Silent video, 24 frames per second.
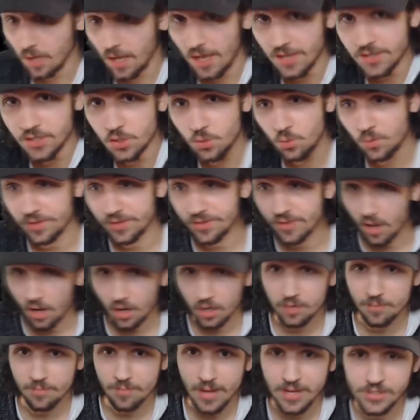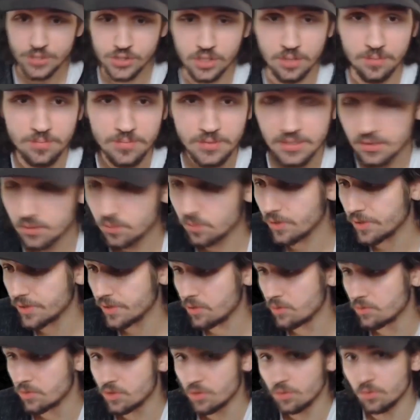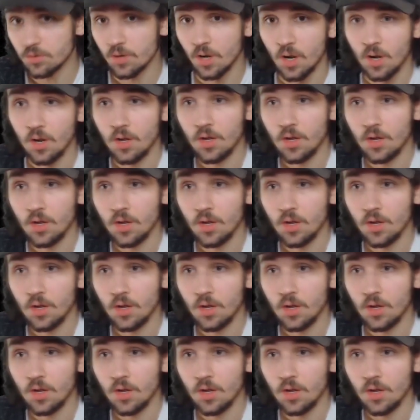I just win the hard matchups. That's what you do.